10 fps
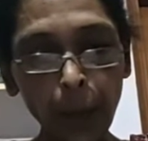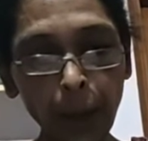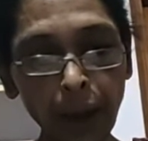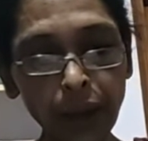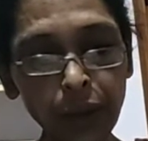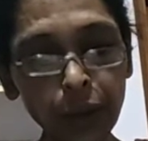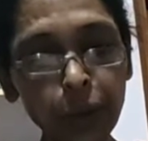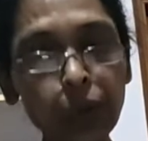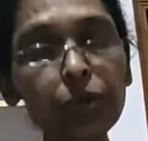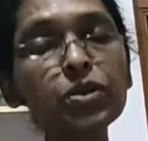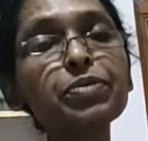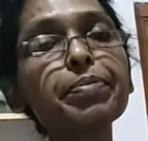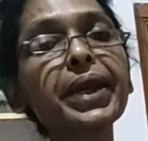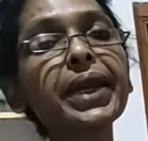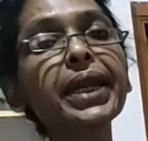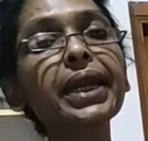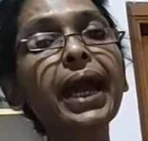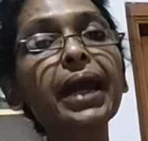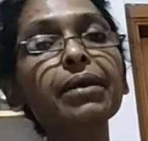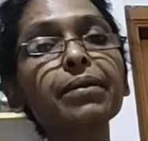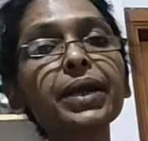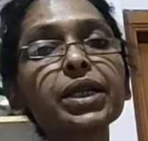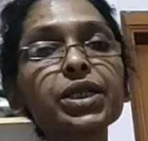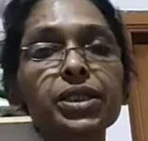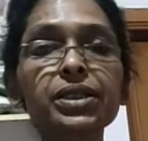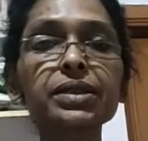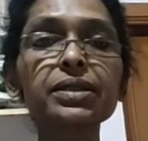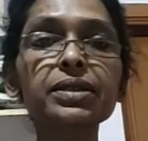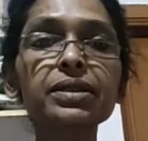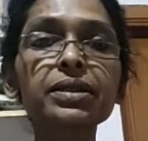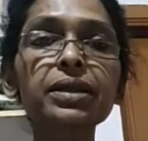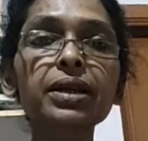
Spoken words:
One who knows many languages.